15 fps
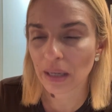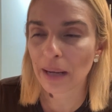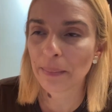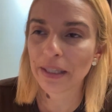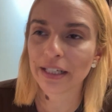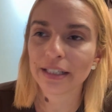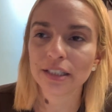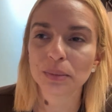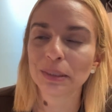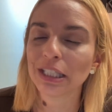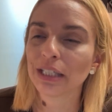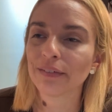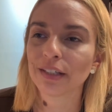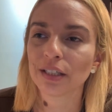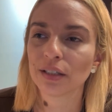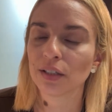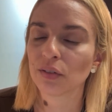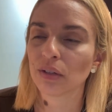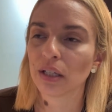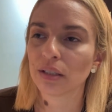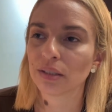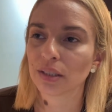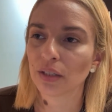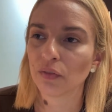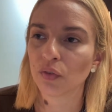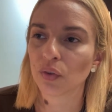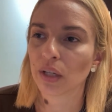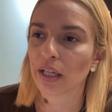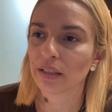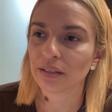I mean, he's been living in the United States
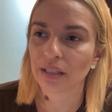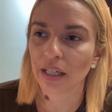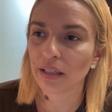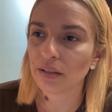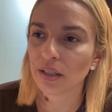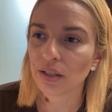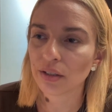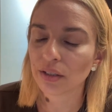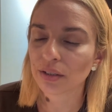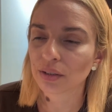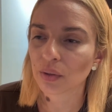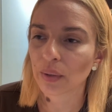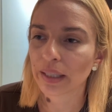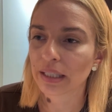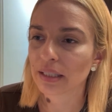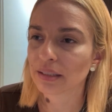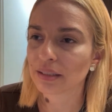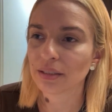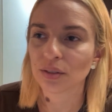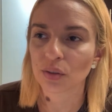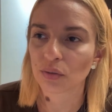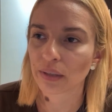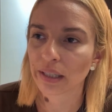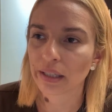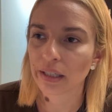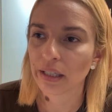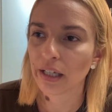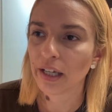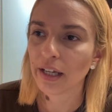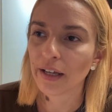for like 10 years, so I guess he's
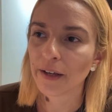already